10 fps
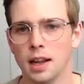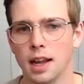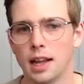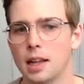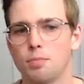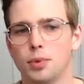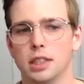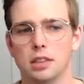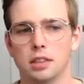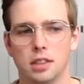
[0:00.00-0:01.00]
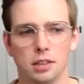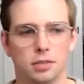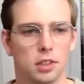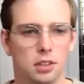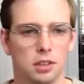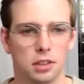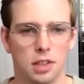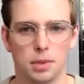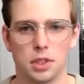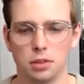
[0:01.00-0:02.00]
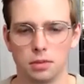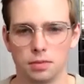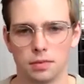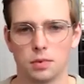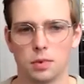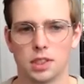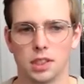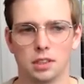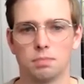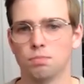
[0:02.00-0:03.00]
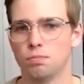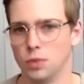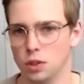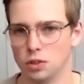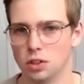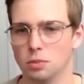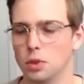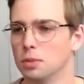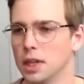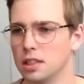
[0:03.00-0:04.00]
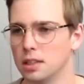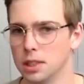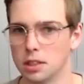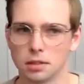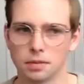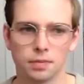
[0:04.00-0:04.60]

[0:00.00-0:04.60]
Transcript: And that brings us therefore to step 2, which is use a smaller base image.